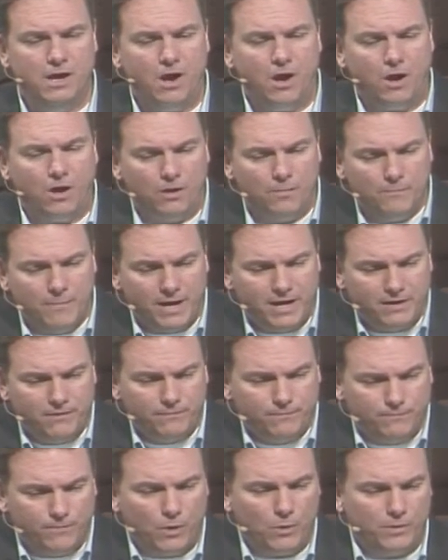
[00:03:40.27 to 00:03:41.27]
Our
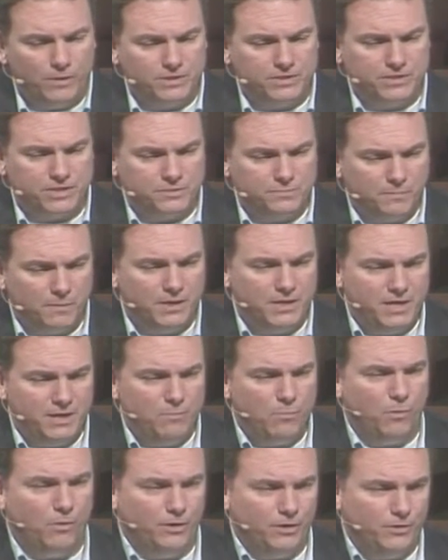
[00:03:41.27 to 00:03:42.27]
main focus as Monday
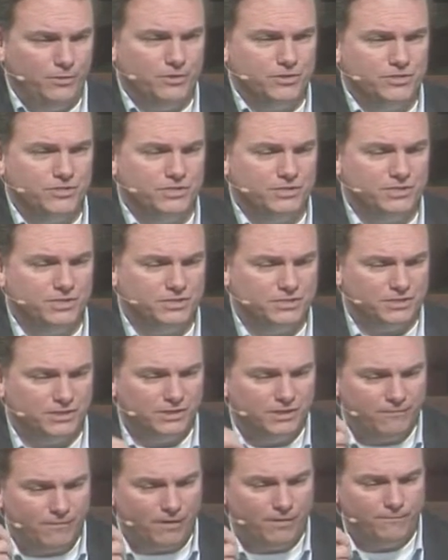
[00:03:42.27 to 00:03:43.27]
morning Christians is to
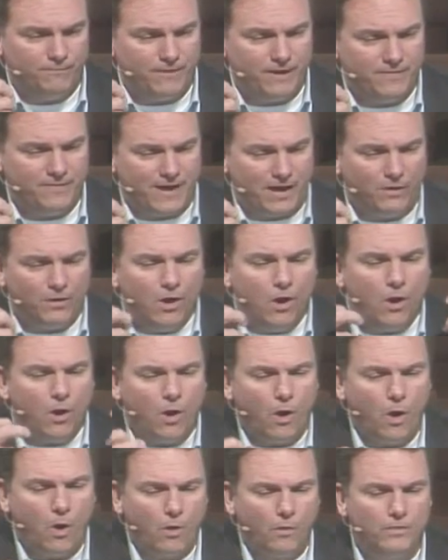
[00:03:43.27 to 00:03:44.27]
live our faith out
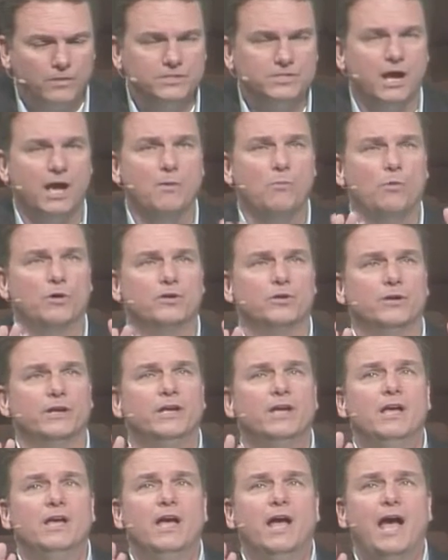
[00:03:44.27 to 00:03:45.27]
all the time wondering,